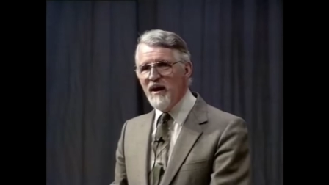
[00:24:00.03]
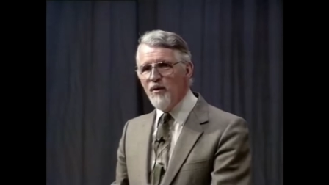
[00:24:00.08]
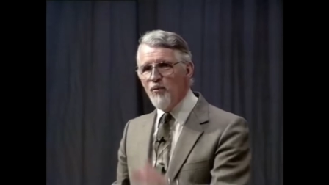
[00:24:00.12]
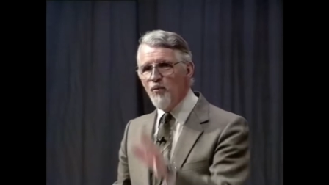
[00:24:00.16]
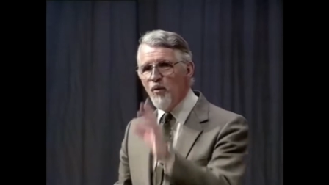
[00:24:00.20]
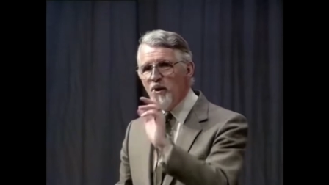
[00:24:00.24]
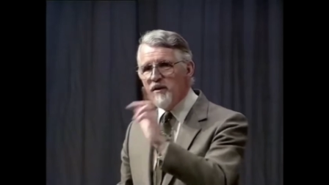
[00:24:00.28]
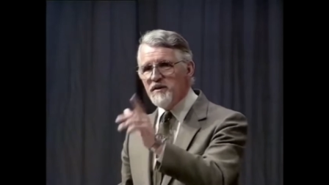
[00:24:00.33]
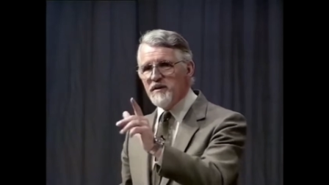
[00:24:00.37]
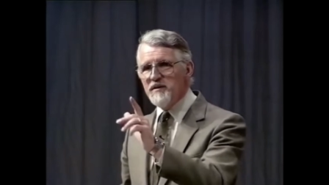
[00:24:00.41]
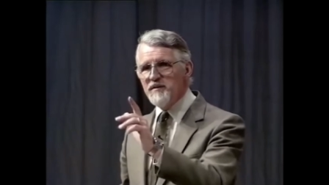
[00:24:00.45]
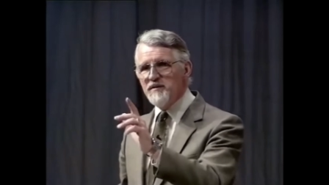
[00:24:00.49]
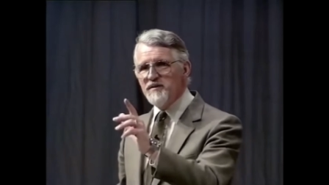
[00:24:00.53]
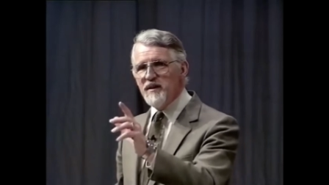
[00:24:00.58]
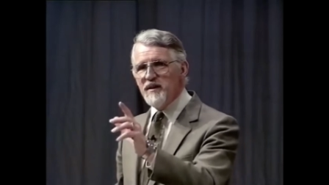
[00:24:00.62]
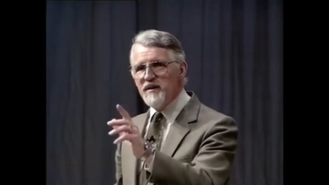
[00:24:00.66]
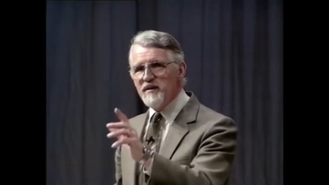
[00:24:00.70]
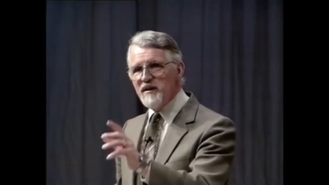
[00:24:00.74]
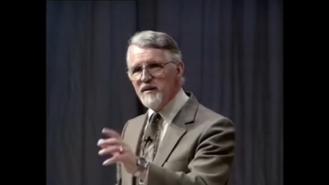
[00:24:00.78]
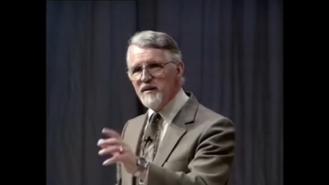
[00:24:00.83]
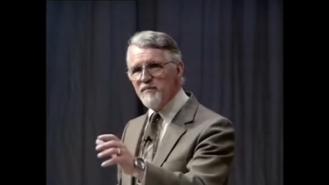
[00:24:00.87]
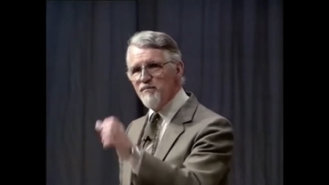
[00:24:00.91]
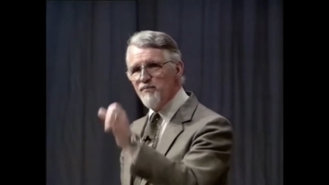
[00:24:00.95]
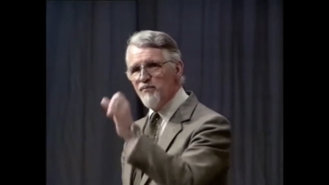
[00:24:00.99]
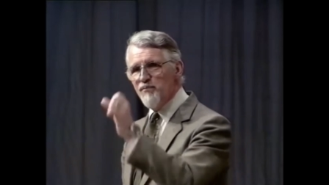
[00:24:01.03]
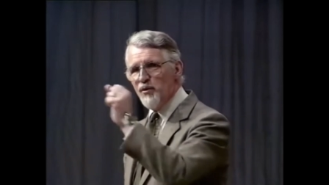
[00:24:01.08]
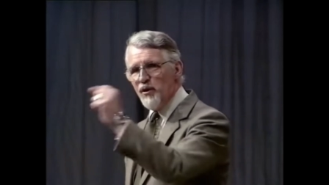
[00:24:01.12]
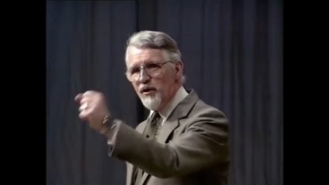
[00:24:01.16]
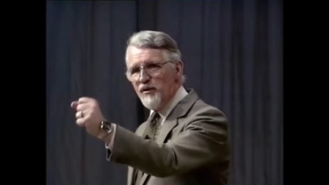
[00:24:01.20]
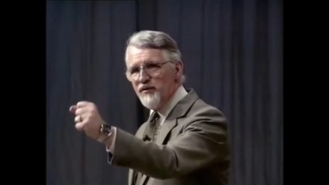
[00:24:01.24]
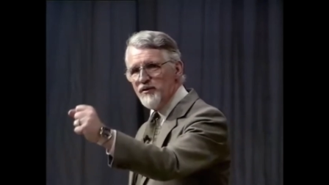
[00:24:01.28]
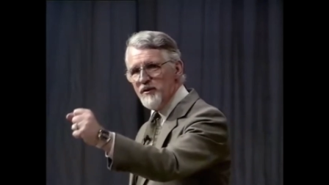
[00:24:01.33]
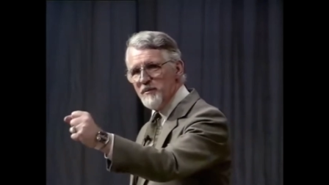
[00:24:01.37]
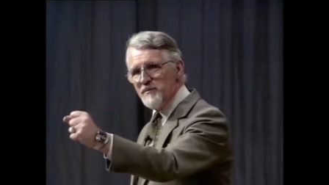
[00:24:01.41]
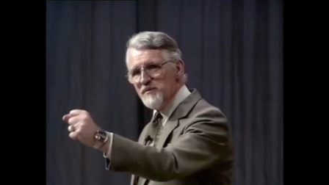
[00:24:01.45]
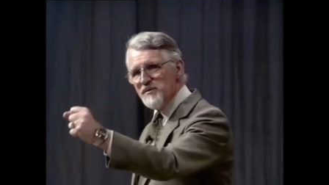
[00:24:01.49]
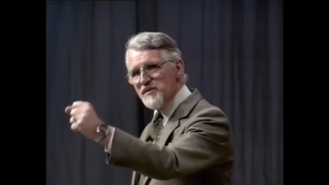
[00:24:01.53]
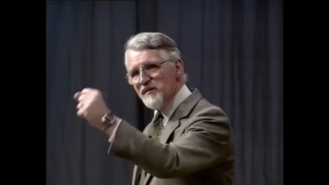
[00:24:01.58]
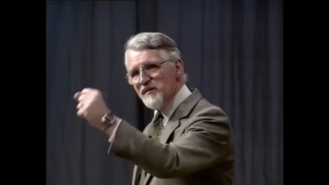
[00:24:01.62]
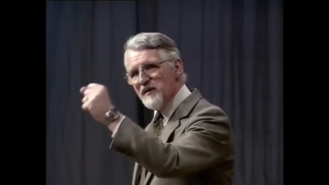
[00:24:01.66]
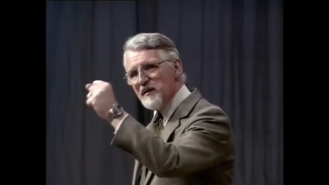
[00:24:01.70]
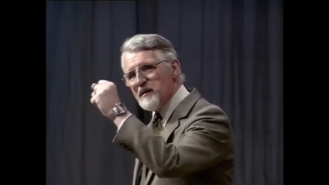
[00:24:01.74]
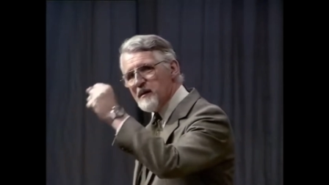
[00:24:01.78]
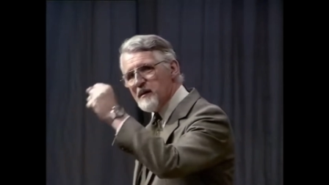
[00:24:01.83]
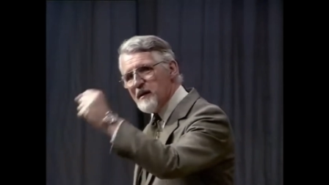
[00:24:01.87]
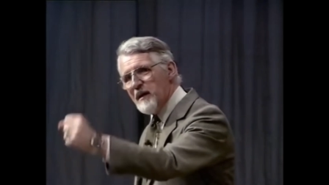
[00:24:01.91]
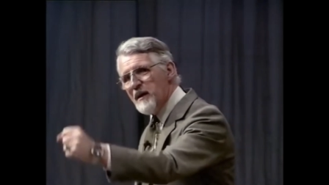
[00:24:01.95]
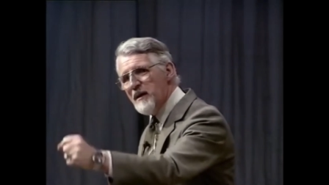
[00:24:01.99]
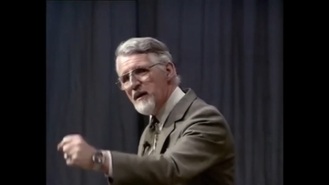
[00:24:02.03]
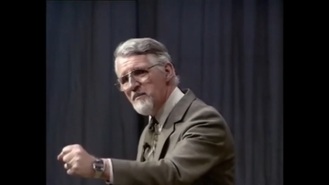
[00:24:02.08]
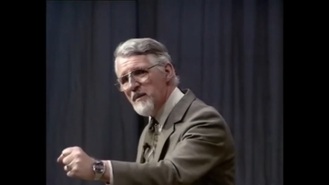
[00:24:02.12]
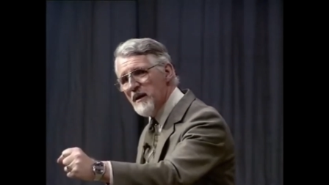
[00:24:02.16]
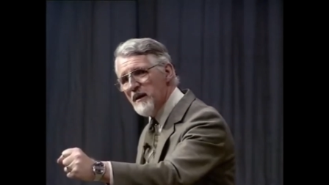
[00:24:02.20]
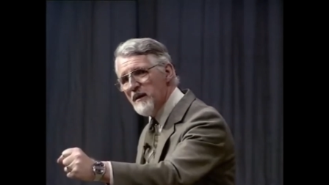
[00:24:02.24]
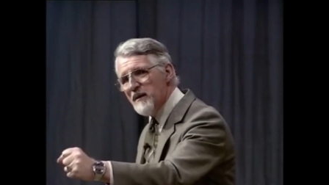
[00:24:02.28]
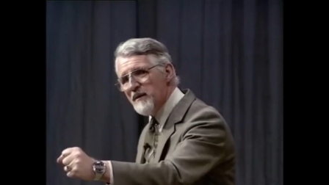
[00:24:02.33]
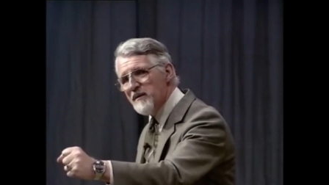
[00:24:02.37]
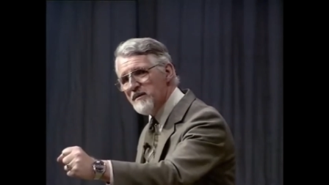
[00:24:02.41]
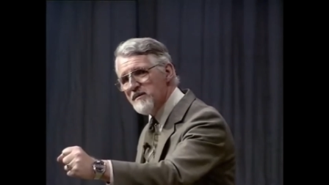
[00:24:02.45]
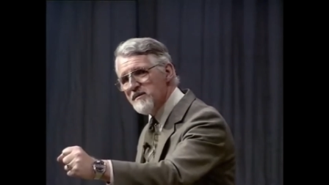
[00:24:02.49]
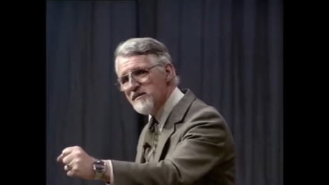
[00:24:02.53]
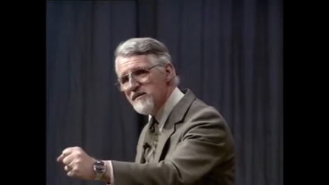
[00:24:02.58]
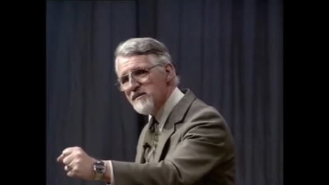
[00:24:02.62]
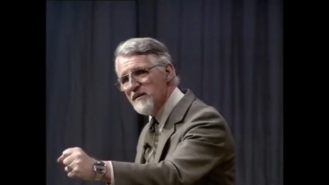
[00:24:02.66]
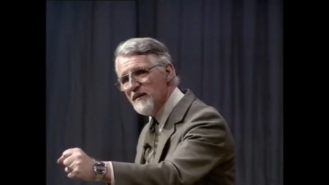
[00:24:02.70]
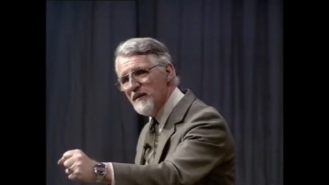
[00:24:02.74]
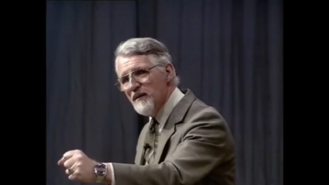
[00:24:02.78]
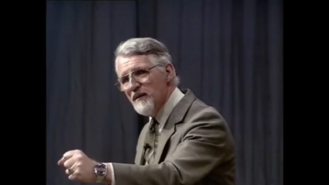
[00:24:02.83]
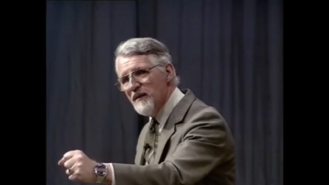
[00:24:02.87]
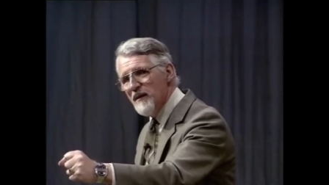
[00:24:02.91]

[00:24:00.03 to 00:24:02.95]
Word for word: What it did, it brought them to the climax